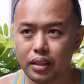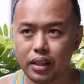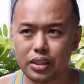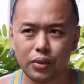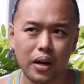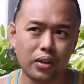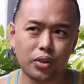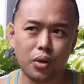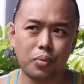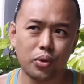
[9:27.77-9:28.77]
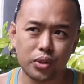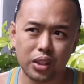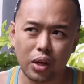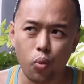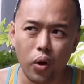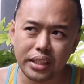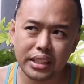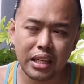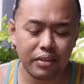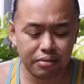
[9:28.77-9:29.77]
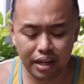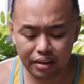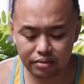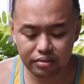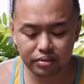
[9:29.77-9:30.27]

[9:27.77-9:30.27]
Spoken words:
it's around almost like €175